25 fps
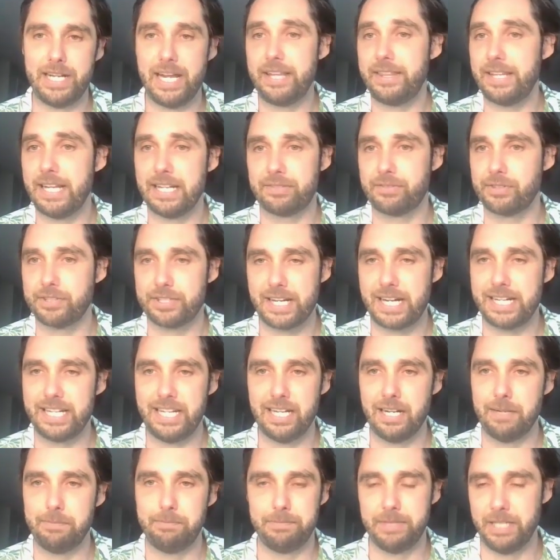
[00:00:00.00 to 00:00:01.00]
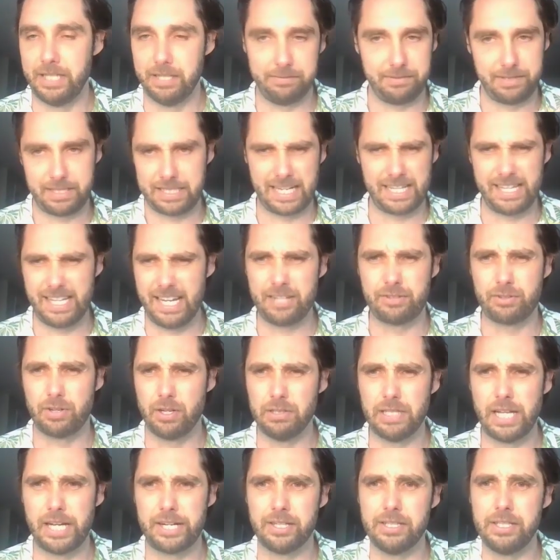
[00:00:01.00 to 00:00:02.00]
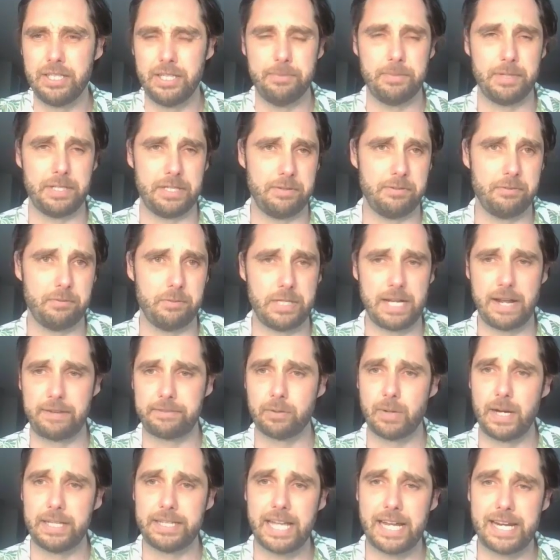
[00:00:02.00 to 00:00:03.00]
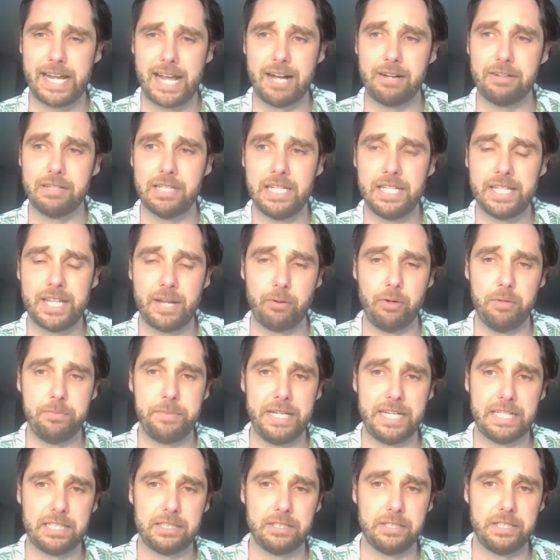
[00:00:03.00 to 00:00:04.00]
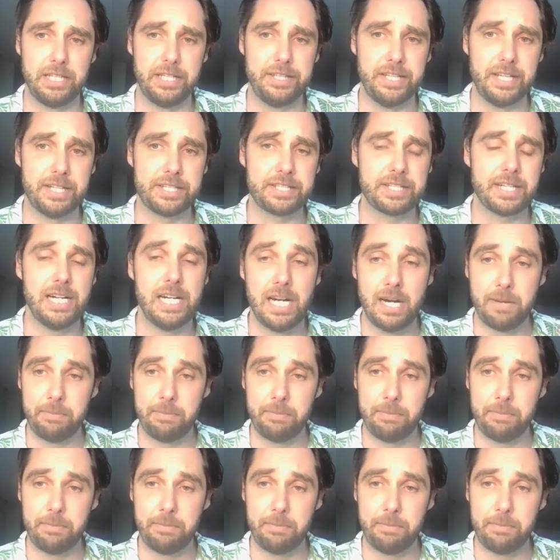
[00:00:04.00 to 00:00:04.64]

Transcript: Hey, thanks for signing up. The kind of intro letter, you would have to write that out. That wouldn't be included in this.